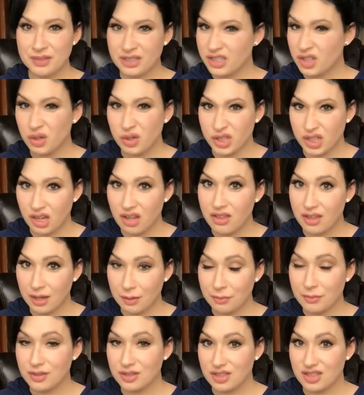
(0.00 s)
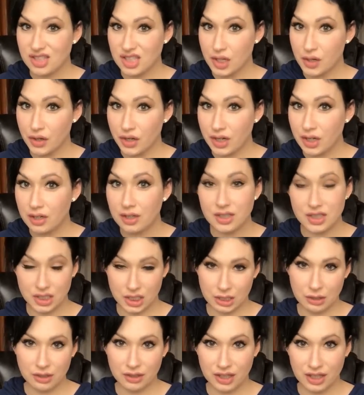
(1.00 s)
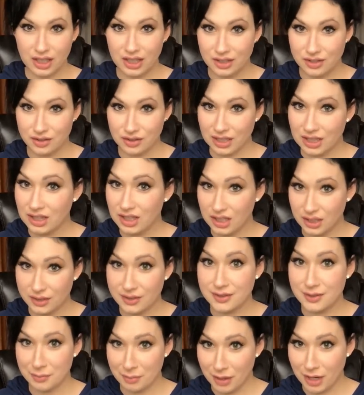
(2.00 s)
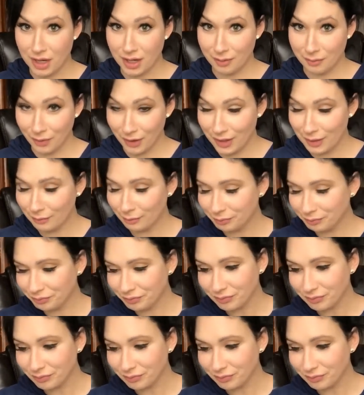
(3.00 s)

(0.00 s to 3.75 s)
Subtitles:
Don't tell them, it's a secret, because they think it's the bomb, right?